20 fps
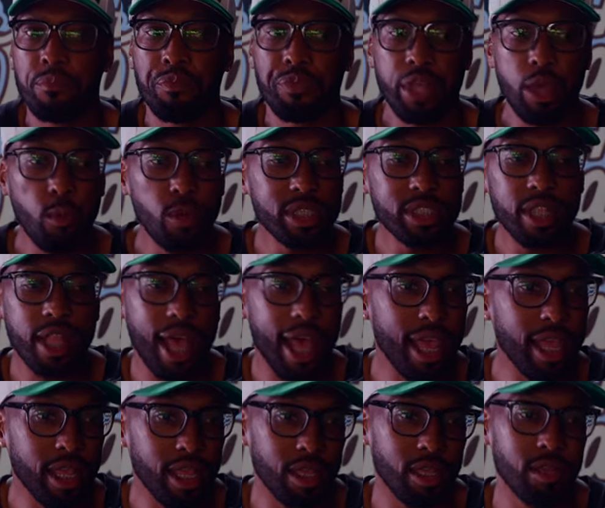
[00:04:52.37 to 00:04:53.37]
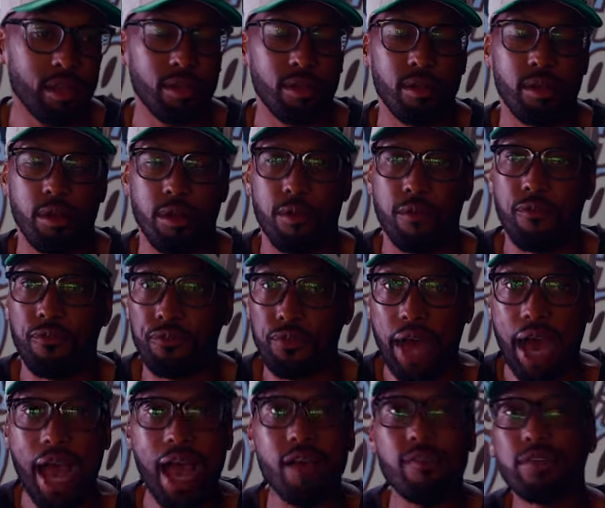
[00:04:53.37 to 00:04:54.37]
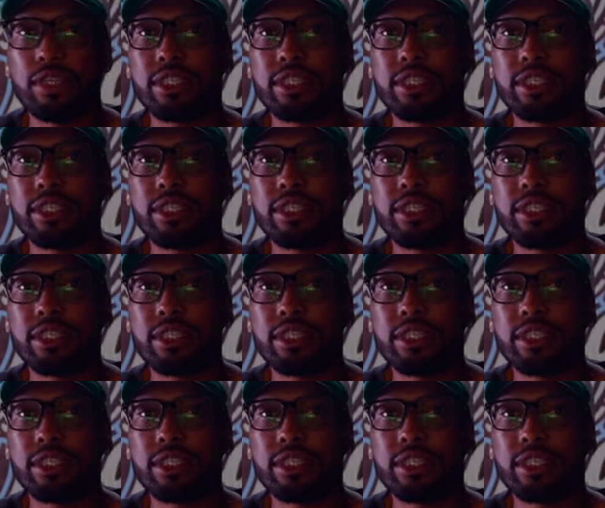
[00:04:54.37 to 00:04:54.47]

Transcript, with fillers: it was like five